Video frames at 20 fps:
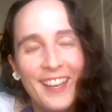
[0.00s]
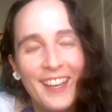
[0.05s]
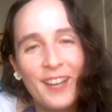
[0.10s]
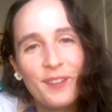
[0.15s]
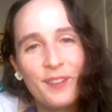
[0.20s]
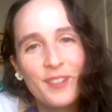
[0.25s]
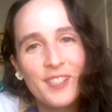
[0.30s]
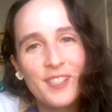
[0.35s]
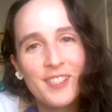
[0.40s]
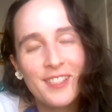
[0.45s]
I
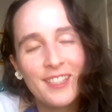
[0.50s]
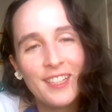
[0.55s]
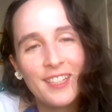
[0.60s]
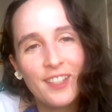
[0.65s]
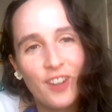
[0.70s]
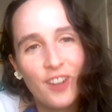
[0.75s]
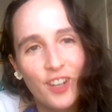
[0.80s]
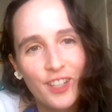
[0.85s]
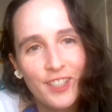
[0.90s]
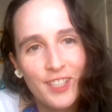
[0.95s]
was studying
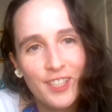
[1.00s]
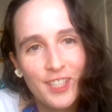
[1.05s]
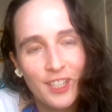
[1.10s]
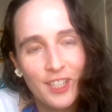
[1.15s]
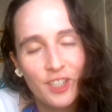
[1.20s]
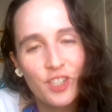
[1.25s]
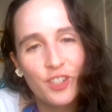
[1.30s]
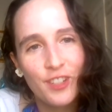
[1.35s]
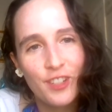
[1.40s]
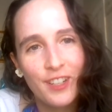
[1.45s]

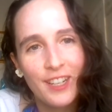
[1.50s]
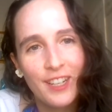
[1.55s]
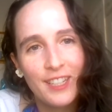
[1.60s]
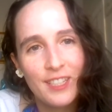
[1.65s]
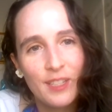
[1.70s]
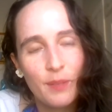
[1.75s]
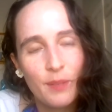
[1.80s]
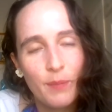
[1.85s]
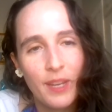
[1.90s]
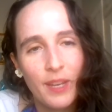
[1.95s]
architecture and I
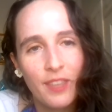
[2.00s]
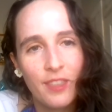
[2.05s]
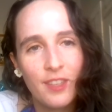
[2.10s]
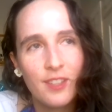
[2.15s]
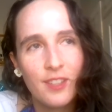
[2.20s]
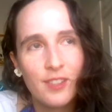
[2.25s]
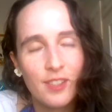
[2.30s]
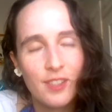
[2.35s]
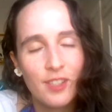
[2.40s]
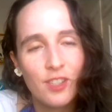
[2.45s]
did my
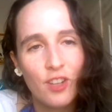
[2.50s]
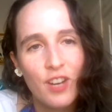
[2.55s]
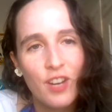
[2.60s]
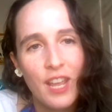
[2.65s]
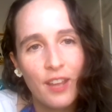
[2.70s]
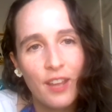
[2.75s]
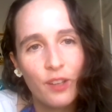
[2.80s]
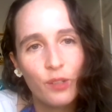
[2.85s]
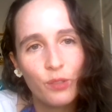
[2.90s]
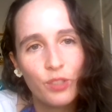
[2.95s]
thesis on
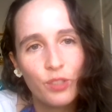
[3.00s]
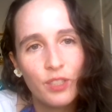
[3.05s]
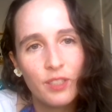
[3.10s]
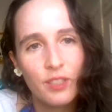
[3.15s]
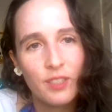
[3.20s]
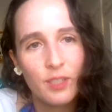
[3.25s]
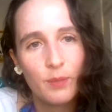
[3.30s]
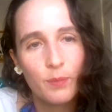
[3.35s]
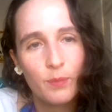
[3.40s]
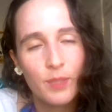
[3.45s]

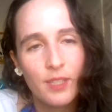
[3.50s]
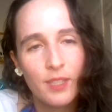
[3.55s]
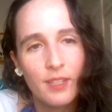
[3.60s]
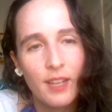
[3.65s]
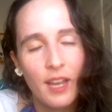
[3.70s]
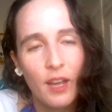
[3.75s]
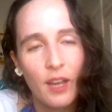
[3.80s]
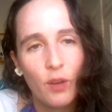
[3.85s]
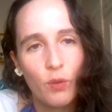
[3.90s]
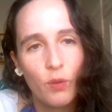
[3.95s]
ecosystems and
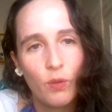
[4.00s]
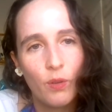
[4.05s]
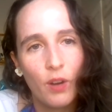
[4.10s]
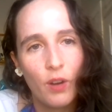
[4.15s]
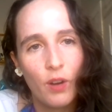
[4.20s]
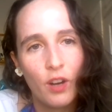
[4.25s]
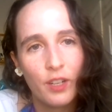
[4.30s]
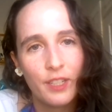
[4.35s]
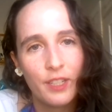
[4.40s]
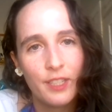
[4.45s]
how
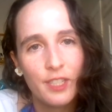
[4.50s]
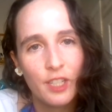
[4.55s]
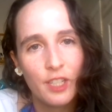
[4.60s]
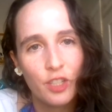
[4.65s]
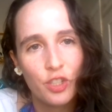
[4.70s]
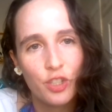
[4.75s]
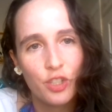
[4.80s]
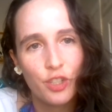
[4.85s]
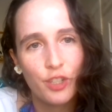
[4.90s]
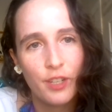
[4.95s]

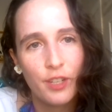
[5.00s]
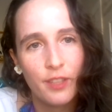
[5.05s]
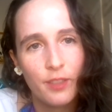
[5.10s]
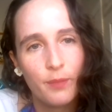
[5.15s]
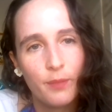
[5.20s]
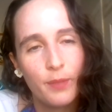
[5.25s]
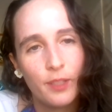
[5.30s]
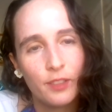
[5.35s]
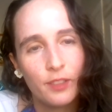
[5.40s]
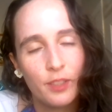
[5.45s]
architecture and the
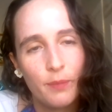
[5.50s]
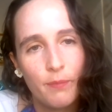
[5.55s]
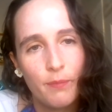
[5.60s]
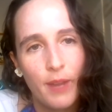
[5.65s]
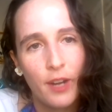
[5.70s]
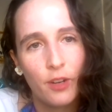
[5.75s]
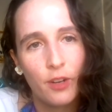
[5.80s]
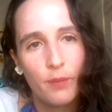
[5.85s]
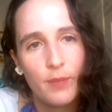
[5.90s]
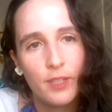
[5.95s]
built
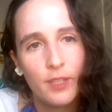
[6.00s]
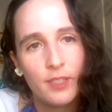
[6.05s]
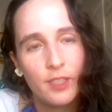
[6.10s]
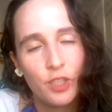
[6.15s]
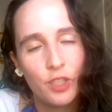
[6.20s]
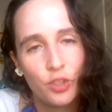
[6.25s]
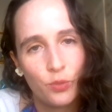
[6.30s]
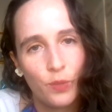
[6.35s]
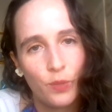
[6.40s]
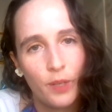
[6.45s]
environment
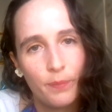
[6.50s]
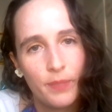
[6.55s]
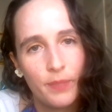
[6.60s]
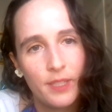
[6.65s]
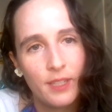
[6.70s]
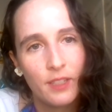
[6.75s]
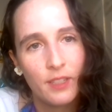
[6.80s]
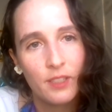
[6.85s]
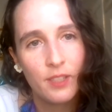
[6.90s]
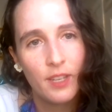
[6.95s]
disrupt
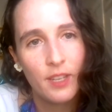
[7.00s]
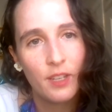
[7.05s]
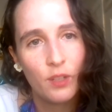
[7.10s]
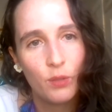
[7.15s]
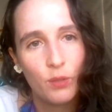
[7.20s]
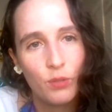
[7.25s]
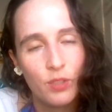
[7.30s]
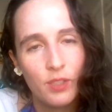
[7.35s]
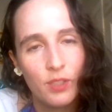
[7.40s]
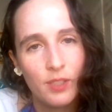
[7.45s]

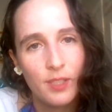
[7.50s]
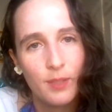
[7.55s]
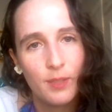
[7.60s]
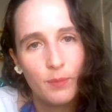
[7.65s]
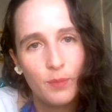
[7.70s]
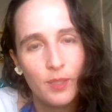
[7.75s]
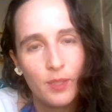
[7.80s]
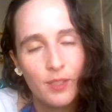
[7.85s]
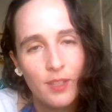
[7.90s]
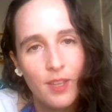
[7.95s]

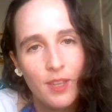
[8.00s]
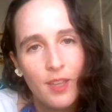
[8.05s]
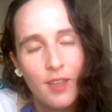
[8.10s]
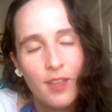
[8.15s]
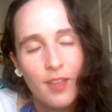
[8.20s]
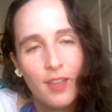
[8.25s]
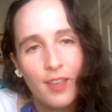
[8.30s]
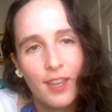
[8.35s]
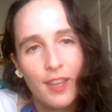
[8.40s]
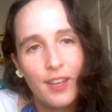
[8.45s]
ecosystems.
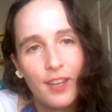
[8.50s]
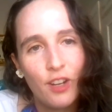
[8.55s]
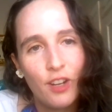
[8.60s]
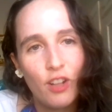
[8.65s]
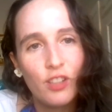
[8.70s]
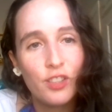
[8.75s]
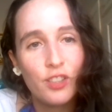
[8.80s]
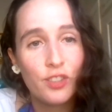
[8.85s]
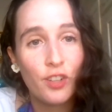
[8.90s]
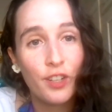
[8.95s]
And it
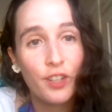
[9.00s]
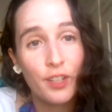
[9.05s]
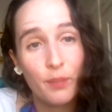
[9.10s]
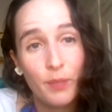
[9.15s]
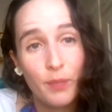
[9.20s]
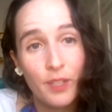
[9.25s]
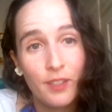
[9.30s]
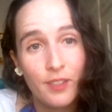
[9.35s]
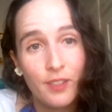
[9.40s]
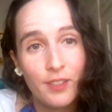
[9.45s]
all started
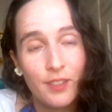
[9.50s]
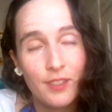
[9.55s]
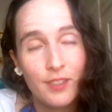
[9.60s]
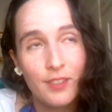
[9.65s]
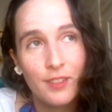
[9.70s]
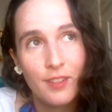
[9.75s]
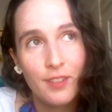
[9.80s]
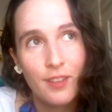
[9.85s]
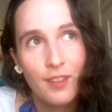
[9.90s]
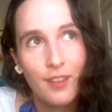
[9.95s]
because
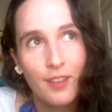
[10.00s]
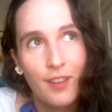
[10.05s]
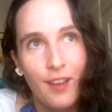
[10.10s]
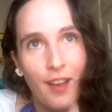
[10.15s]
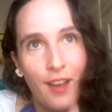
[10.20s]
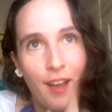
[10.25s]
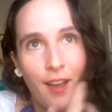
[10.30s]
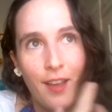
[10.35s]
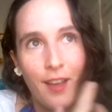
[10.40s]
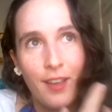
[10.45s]

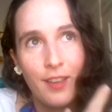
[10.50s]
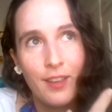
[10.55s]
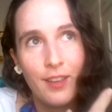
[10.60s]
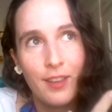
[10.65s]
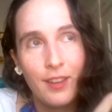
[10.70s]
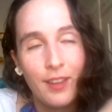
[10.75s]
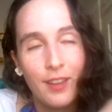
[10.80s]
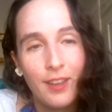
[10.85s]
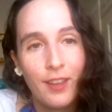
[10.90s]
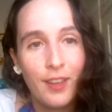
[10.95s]

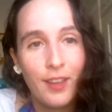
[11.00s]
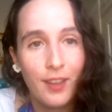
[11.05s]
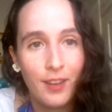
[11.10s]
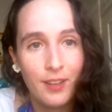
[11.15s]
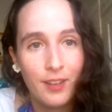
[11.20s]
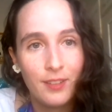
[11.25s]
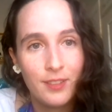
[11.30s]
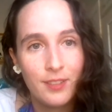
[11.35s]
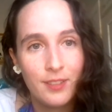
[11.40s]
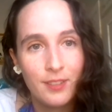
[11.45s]
I
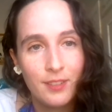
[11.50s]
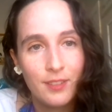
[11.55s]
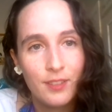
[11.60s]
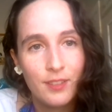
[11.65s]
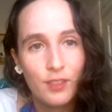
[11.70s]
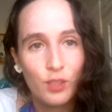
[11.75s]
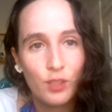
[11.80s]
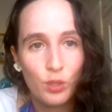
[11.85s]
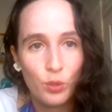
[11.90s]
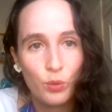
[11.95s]
hate
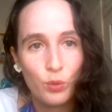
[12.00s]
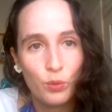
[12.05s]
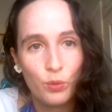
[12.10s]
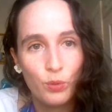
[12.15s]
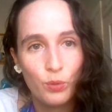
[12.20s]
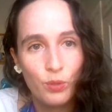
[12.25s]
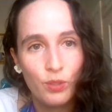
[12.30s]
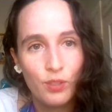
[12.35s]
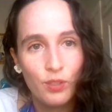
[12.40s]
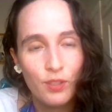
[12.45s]

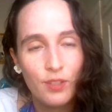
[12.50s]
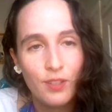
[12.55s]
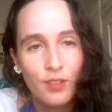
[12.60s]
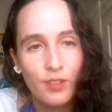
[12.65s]
zoos